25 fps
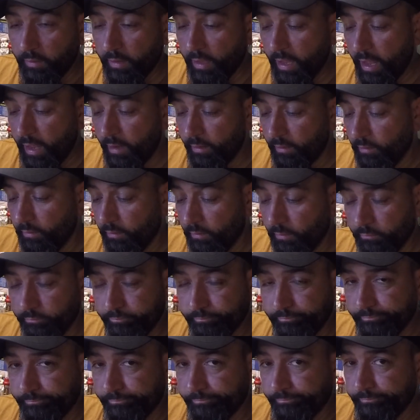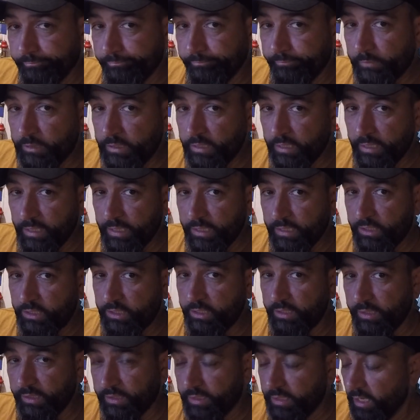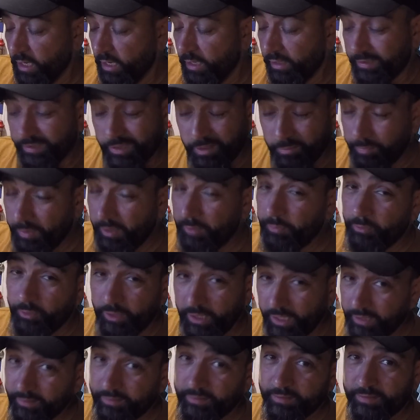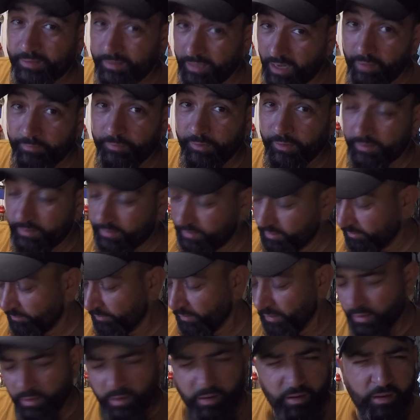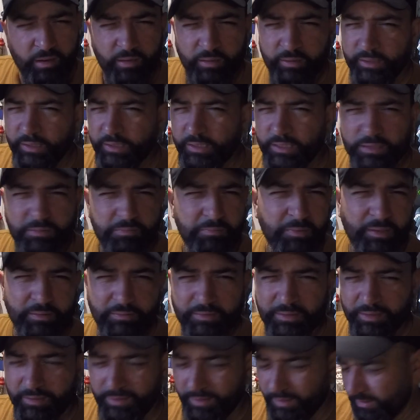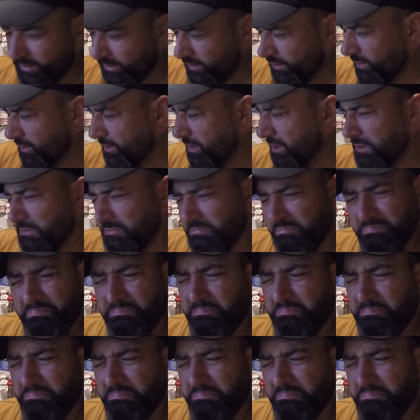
that. Mmm, delicious. Some people eat this, obviously. Oh, these smell delicious. Oh.